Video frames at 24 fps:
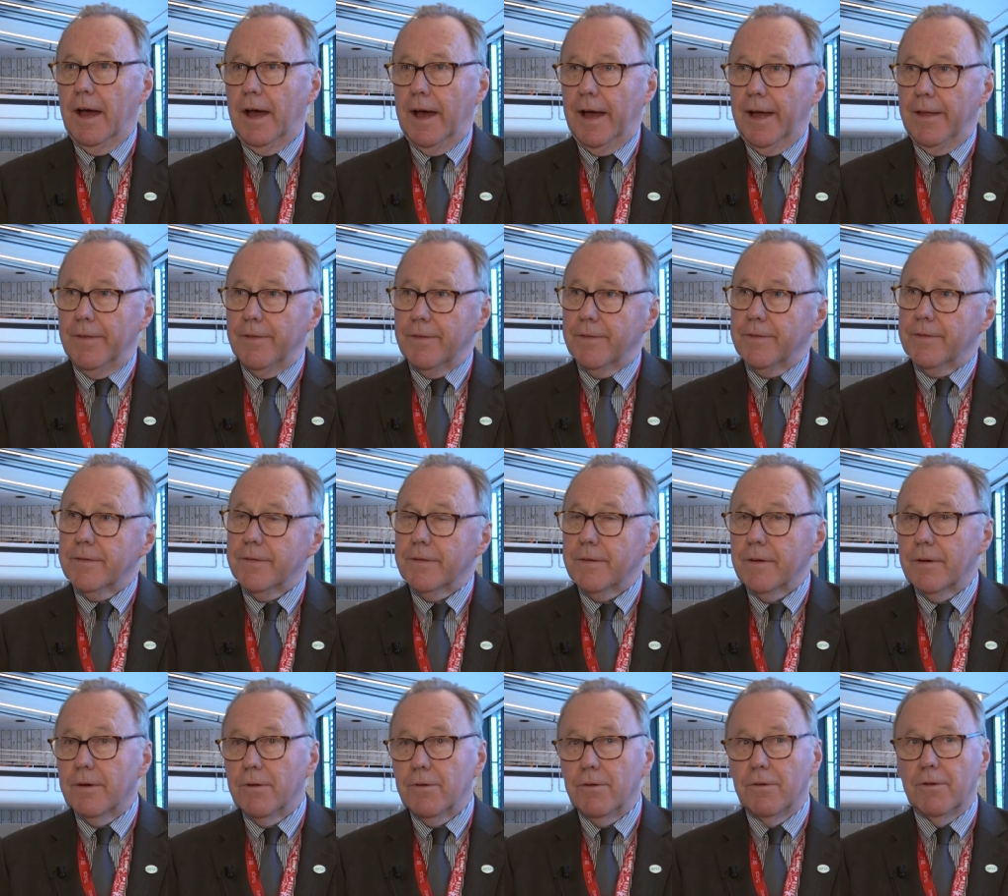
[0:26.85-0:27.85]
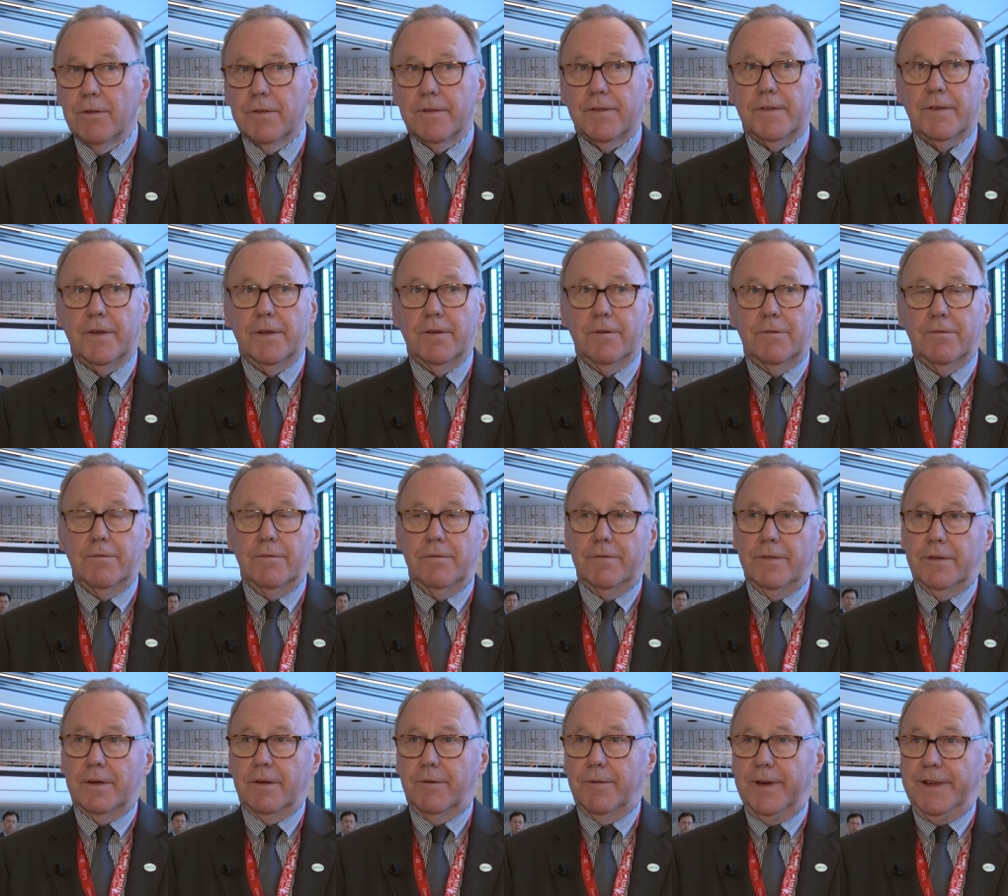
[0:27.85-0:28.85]
And also
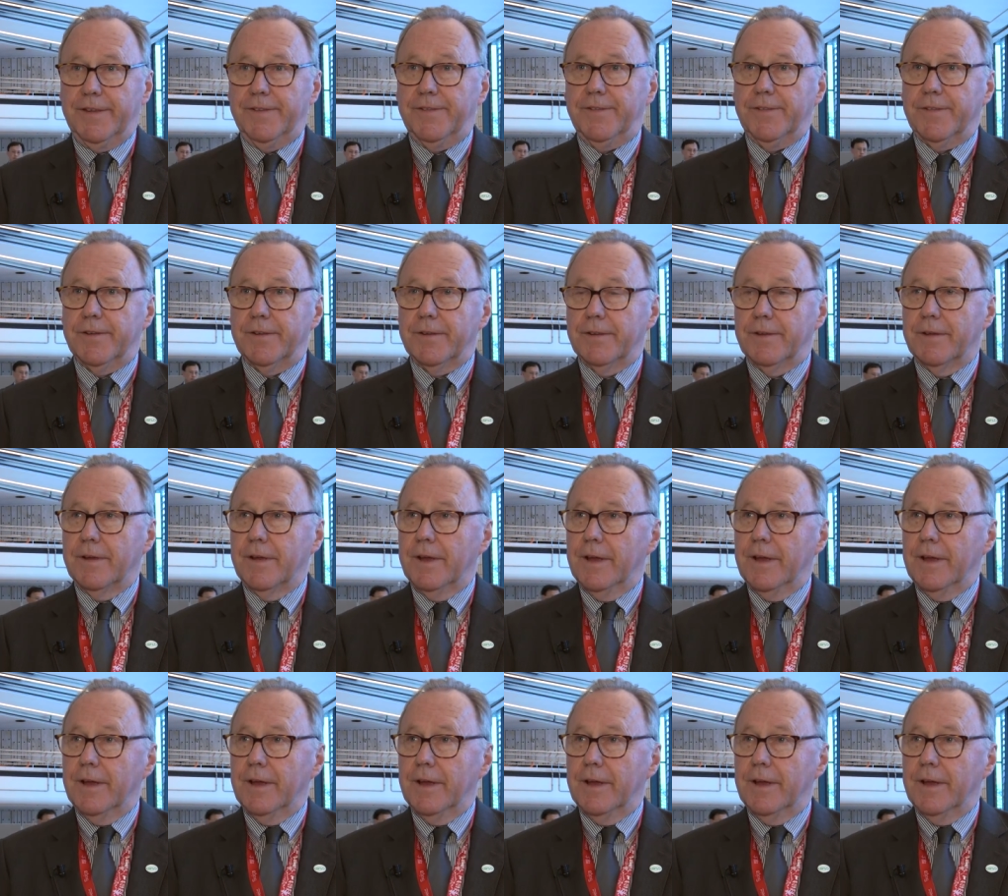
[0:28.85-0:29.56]
the question